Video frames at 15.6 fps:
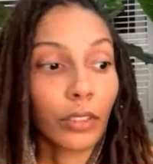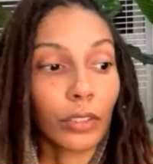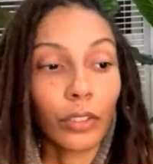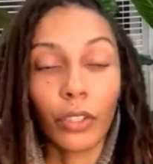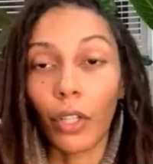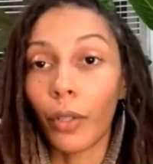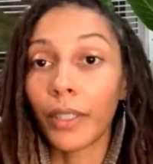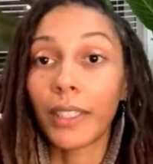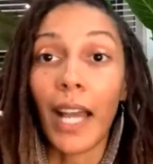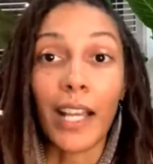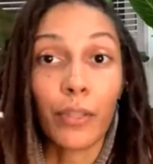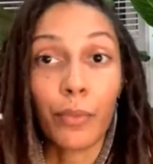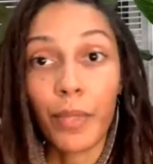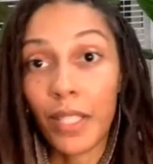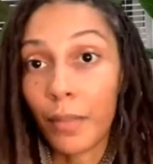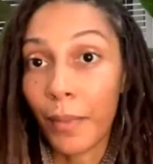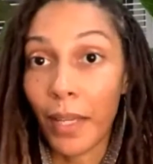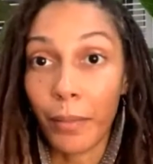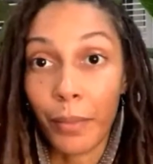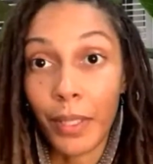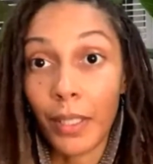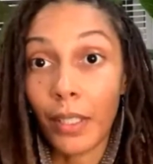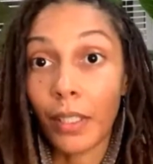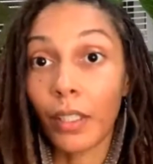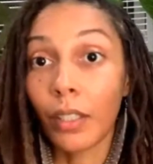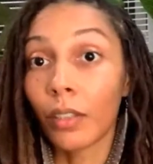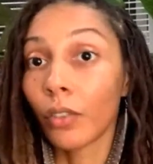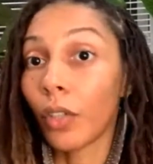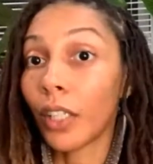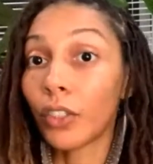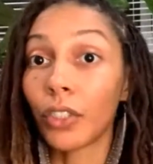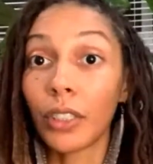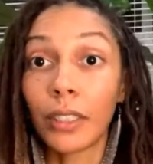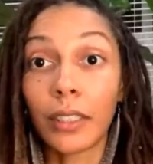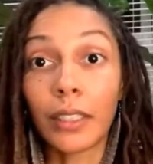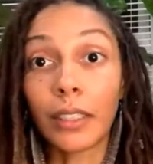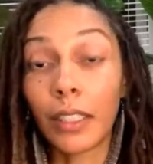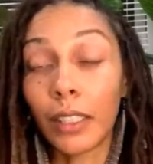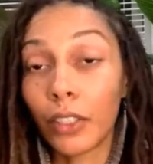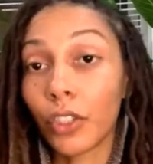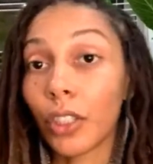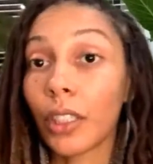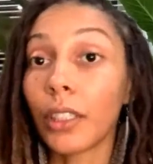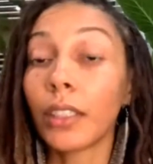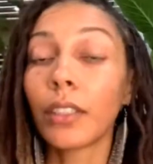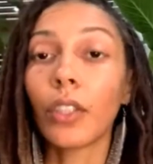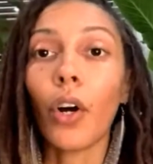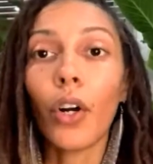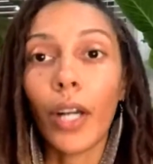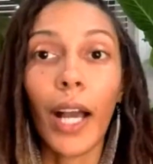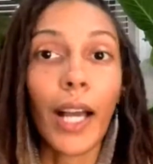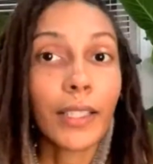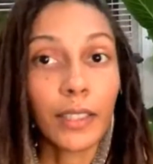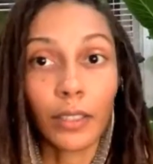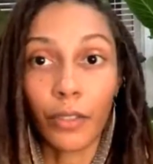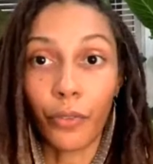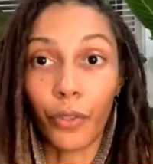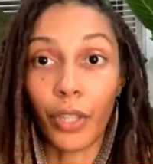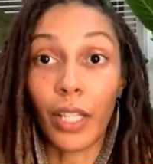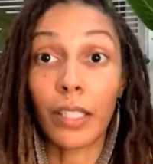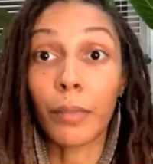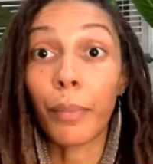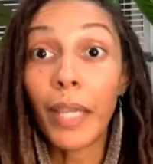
attachments may be, crutches, addictions, all kinds of different things.